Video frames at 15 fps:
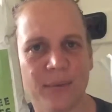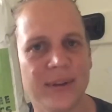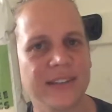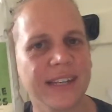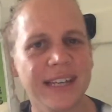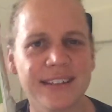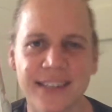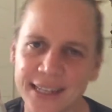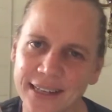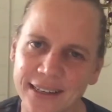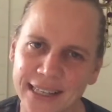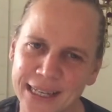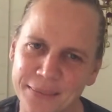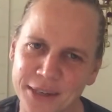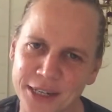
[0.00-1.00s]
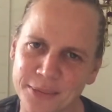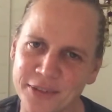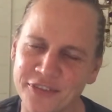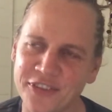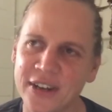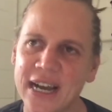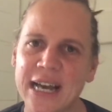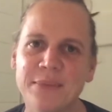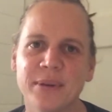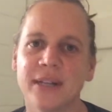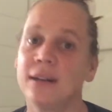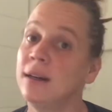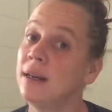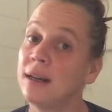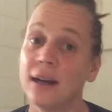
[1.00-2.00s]
Once I get to Italy, I'm gonna be fine, but
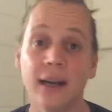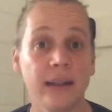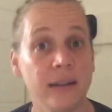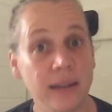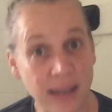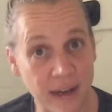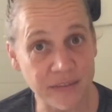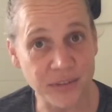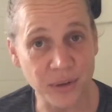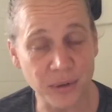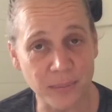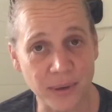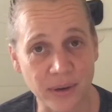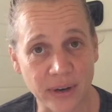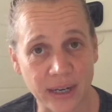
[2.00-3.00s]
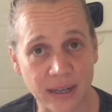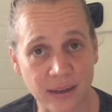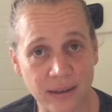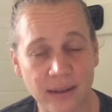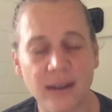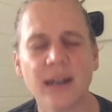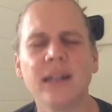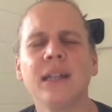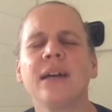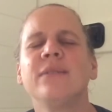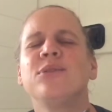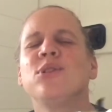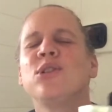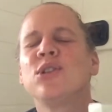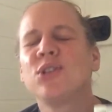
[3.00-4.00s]
I love you, America. I
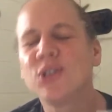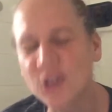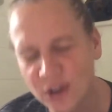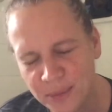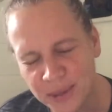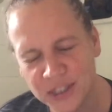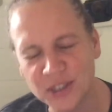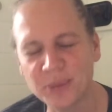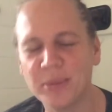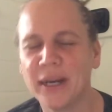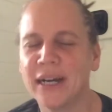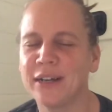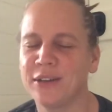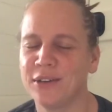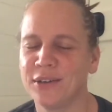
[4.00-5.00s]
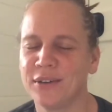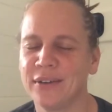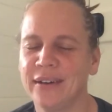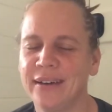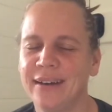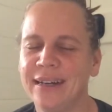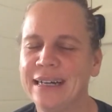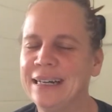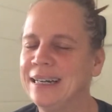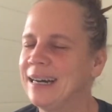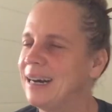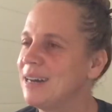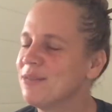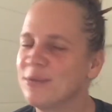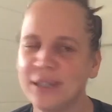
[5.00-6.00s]
love so much about you.
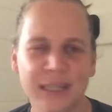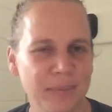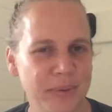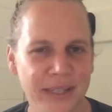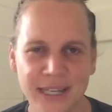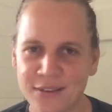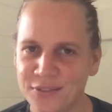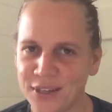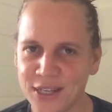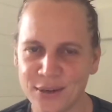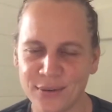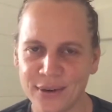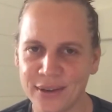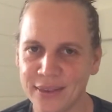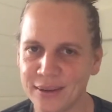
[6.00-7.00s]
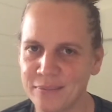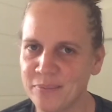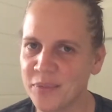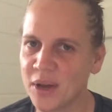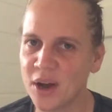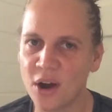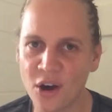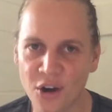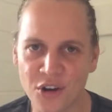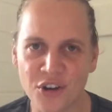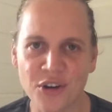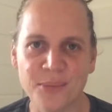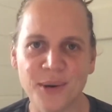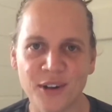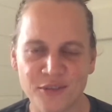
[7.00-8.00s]
I really believe that you are the
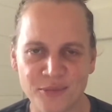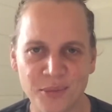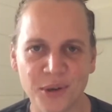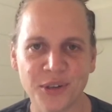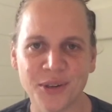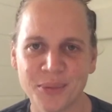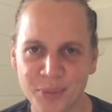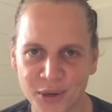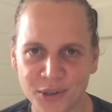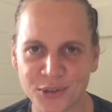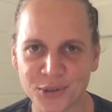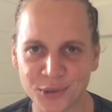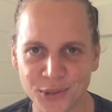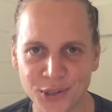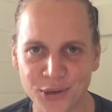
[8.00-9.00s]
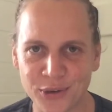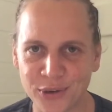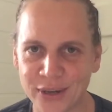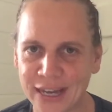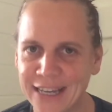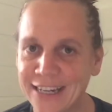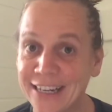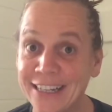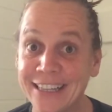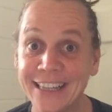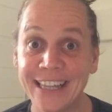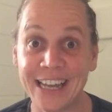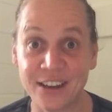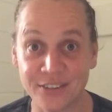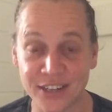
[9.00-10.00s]
home of modern postural yoga, and I
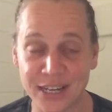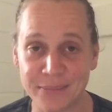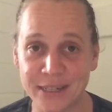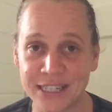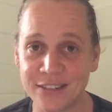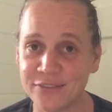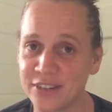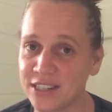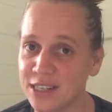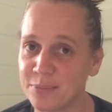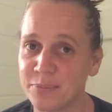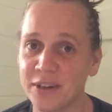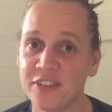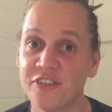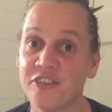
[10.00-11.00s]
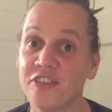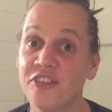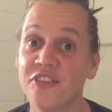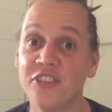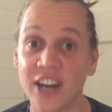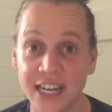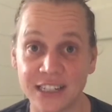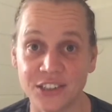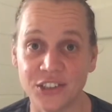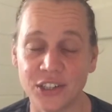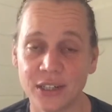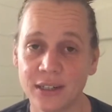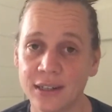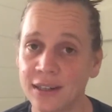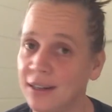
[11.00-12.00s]
love coming to visit, but fudge.